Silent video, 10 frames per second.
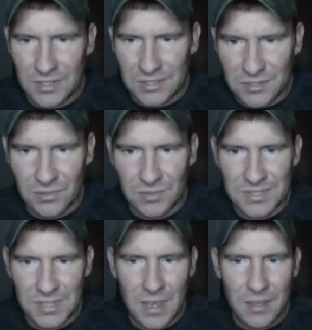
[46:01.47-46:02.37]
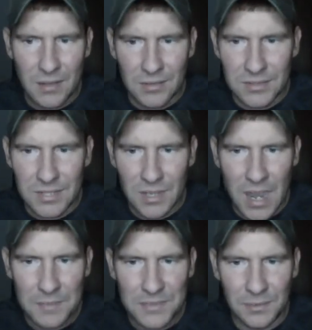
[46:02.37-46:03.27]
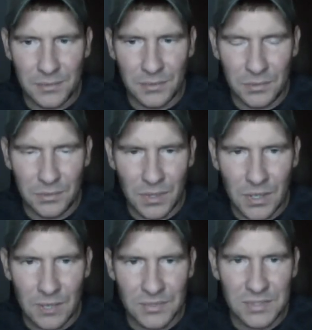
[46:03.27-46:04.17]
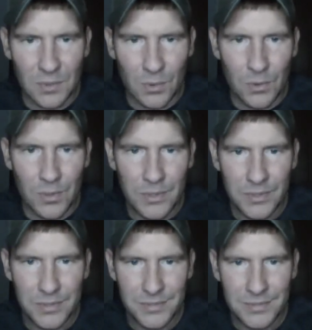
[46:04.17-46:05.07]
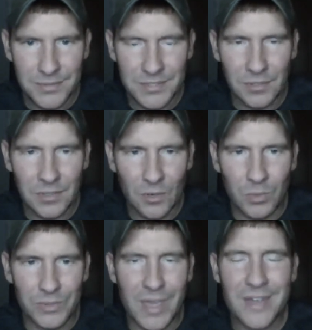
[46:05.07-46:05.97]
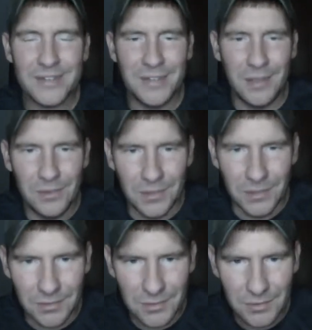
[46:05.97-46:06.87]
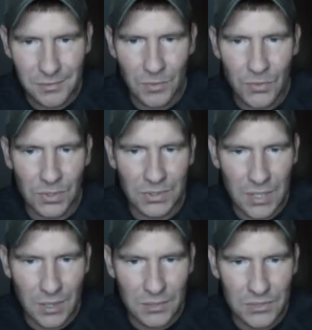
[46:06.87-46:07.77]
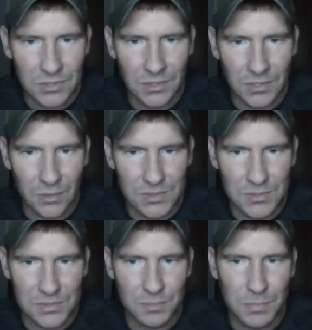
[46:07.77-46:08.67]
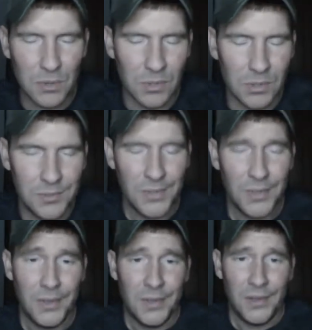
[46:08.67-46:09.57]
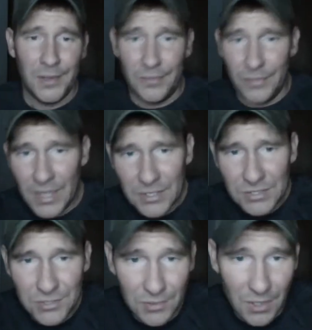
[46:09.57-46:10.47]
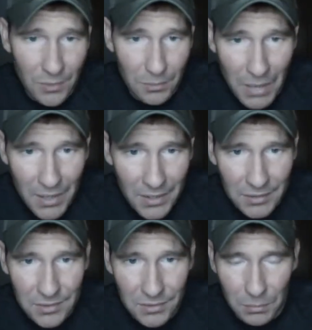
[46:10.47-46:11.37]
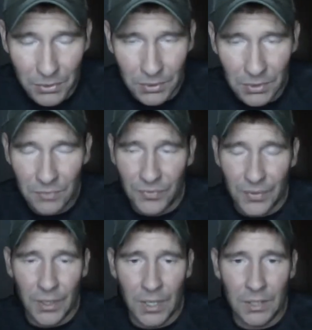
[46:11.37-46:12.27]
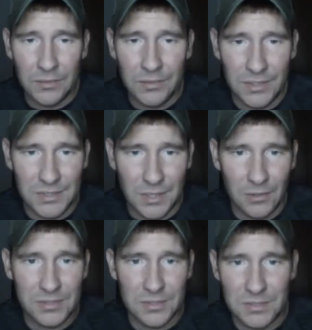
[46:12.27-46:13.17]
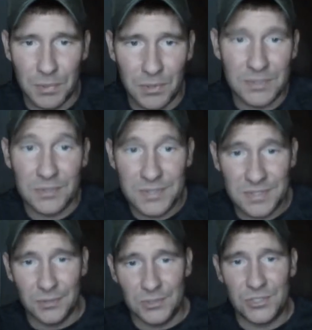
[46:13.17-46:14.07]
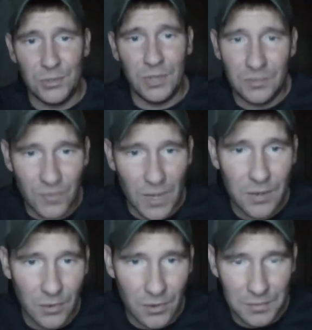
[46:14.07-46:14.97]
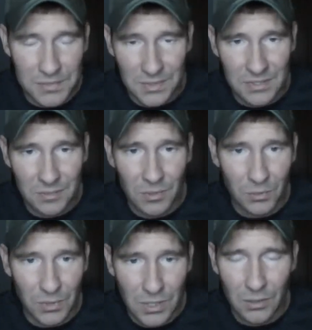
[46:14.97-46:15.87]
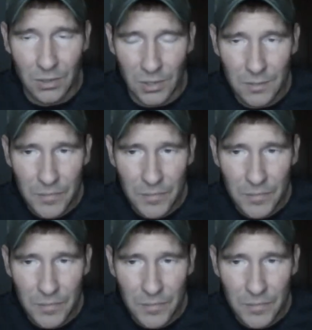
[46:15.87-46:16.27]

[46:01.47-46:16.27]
and certain sounds absolutely do not have a soul. So, we're not dealing with an intelligent ghost or spirit unless you go buy into the belief that these ghosts and spirits are still shooting firearms, and that's what we're hearing.